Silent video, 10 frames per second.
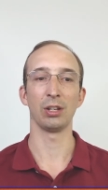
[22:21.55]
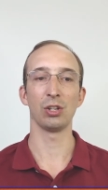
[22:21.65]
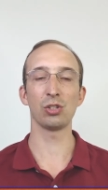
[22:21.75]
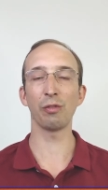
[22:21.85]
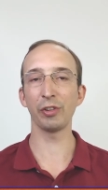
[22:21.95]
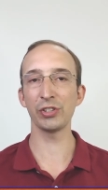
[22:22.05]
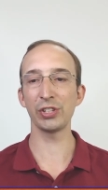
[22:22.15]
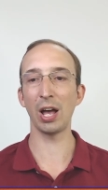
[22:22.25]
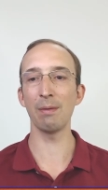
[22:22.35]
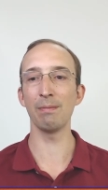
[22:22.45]
So, for
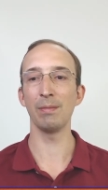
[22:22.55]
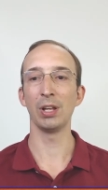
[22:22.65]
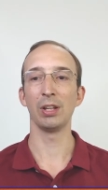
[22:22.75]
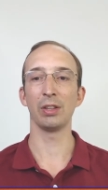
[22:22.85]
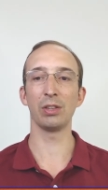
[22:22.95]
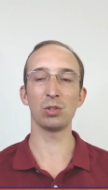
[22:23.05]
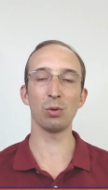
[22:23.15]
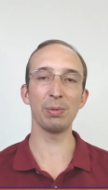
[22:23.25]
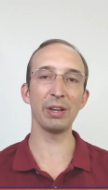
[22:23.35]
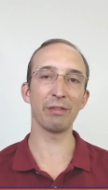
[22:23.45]
some, this will
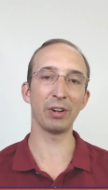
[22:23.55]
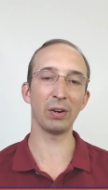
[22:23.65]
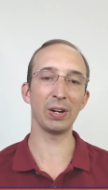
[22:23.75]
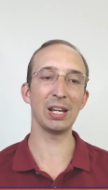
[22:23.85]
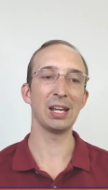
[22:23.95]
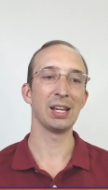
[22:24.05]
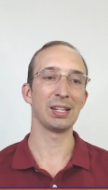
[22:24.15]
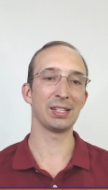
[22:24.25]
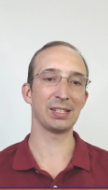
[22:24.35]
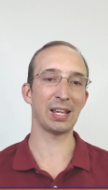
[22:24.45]
be a very
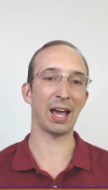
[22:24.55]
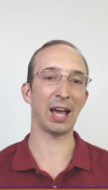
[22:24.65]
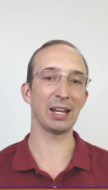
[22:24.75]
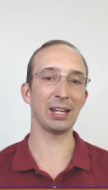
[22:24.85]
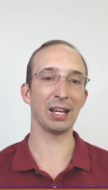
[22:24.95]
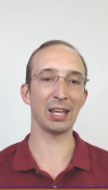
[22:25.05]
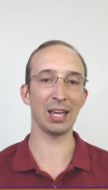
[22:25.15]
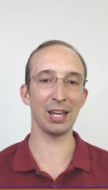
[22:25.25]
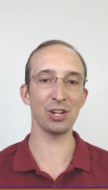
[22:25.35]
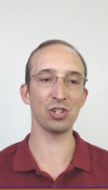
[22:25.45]
sad
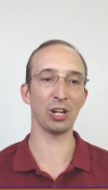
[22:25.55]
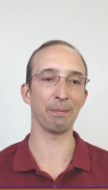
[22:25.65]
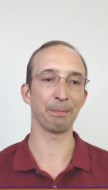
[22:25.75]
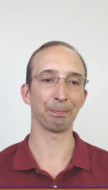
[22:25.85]
occasion.